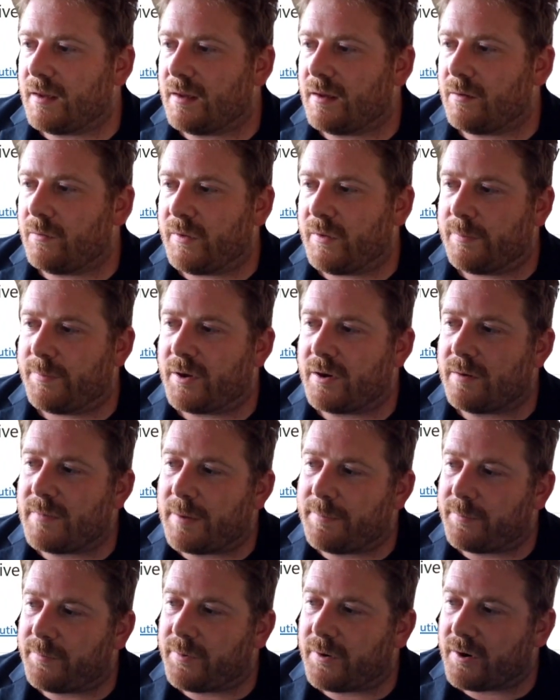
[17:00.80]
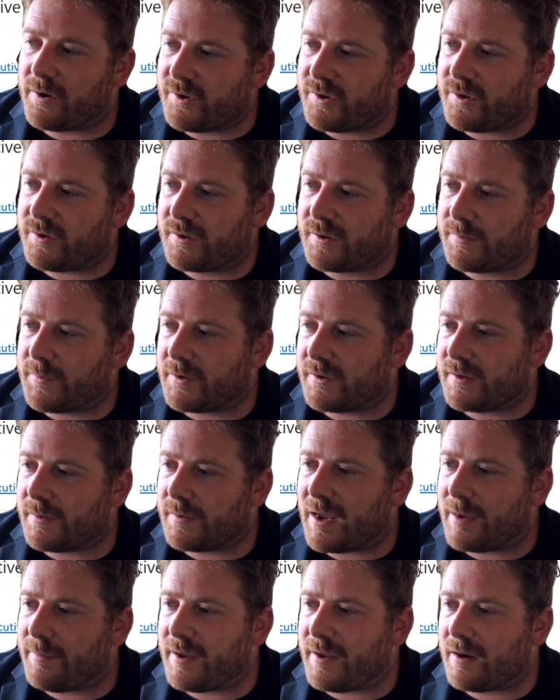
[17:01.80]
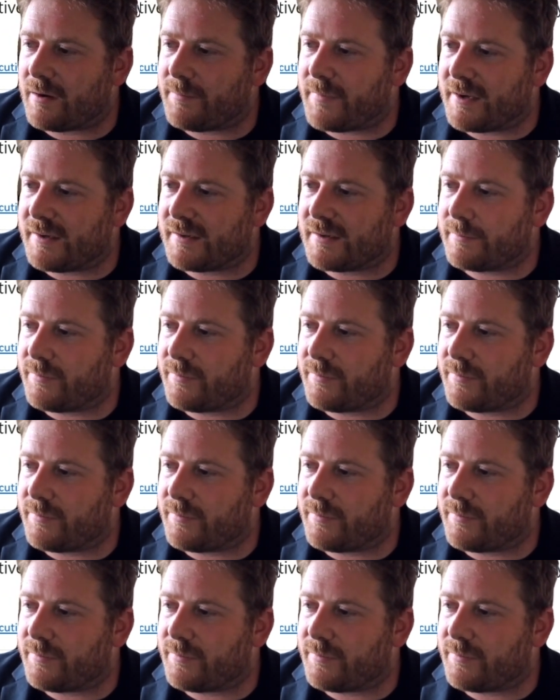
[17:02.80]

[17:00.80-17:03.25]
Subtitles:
With the bottom-up approach, your sponsor may be able to make some